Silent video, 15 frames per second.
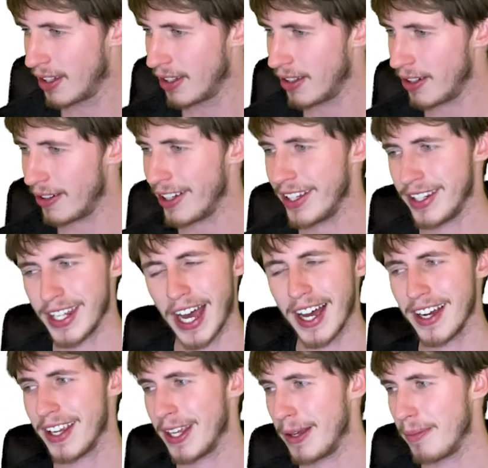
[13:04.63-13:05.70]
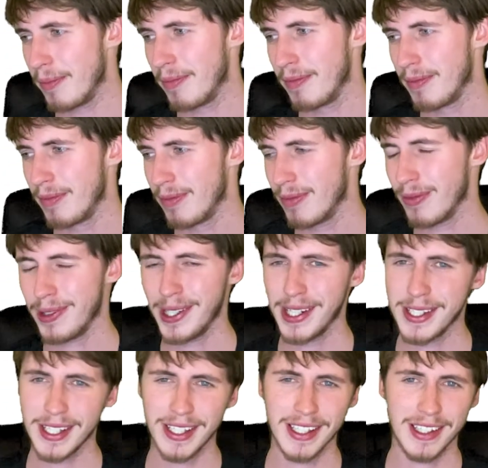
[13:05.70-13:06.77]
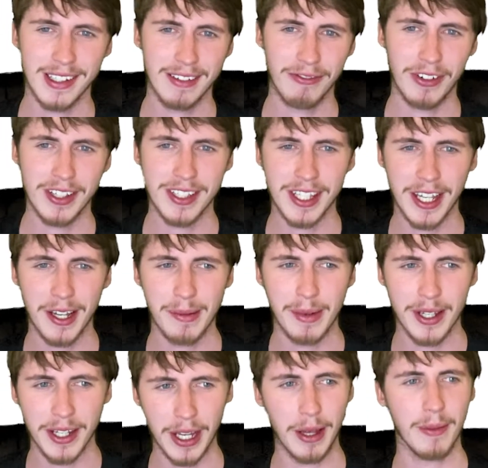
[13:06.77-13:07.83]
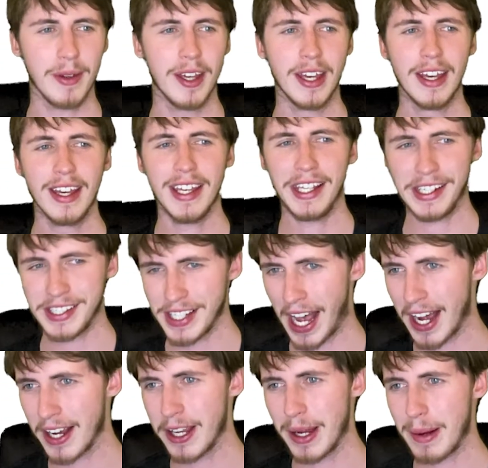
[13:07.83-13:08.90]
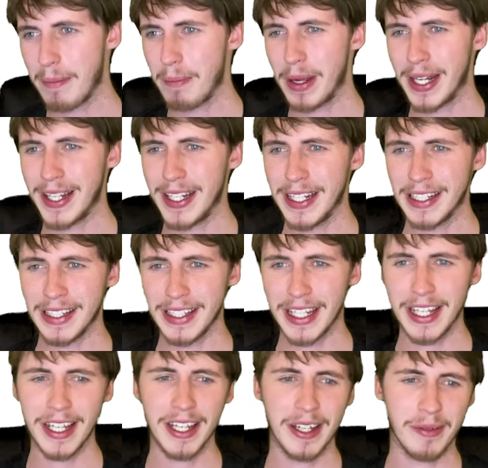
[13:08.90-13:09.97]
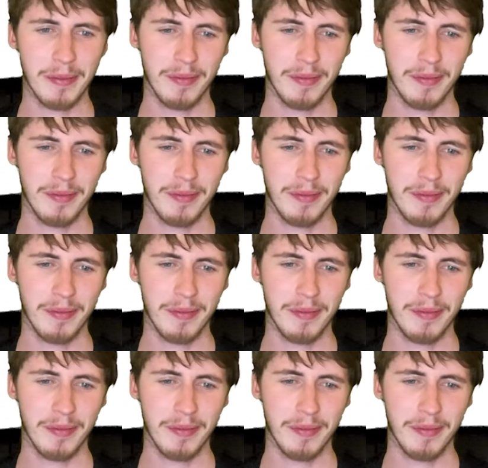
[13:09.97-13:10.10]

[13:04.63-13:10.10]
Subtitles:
No, he dunk him. What is it? If I sink him, I dink him. He sunk him, but he didn't dink him.